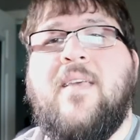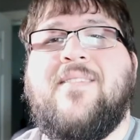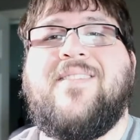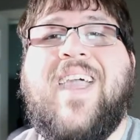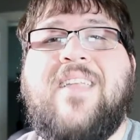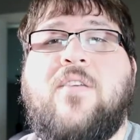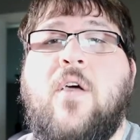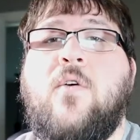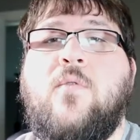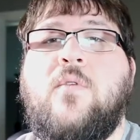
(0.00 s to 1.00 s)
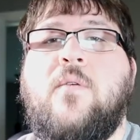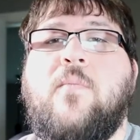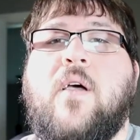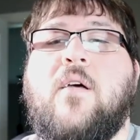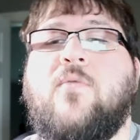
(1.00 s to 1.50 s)
Stay tuned,
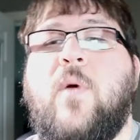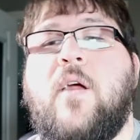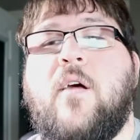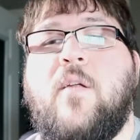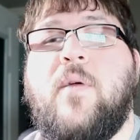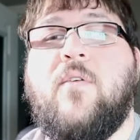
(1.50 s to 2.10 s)
because we are going to be